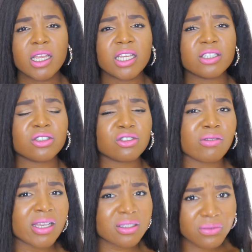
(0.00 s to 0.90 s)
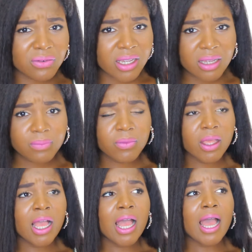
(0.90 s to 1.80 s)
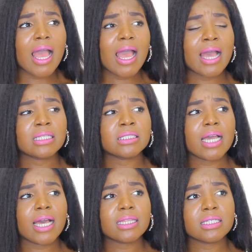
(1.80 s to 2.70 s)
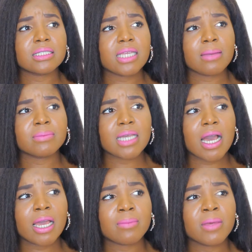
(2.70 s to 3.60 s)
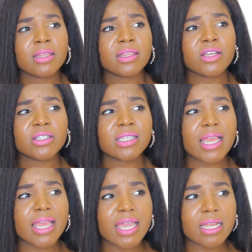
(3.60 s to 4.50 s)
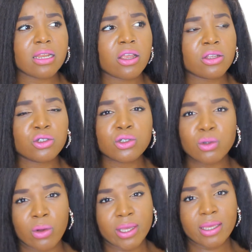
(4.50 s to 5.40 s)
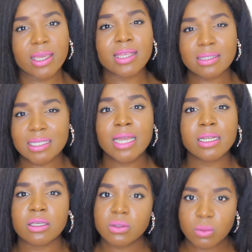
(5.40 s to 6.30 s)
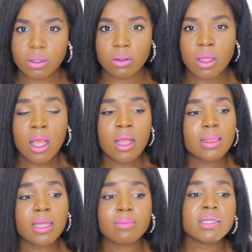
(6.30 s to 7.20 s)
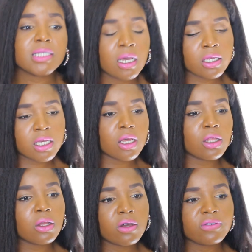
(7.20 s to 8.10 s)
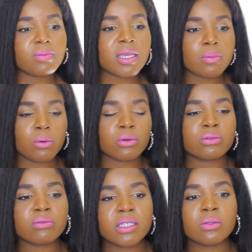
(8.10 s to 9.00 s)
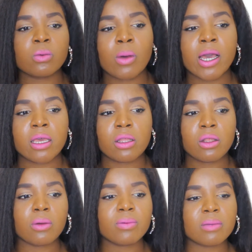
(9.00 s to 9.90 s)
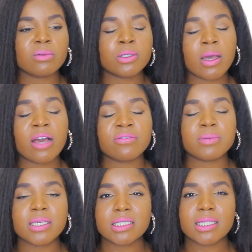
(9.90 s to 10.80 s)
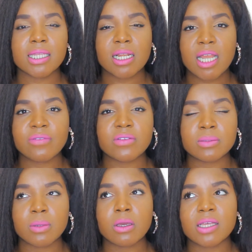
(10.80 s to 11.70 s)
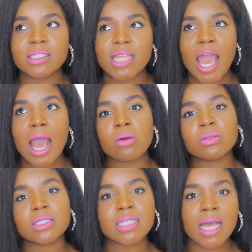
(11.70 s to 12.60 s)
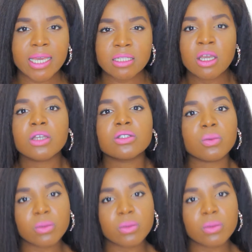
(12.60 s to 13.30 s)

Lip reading: is stress-free, and at the same time there's inner joy inside his will. Let me tell you, a lot of people, the reason why a lot of people don't have peace in their life is because they're outside the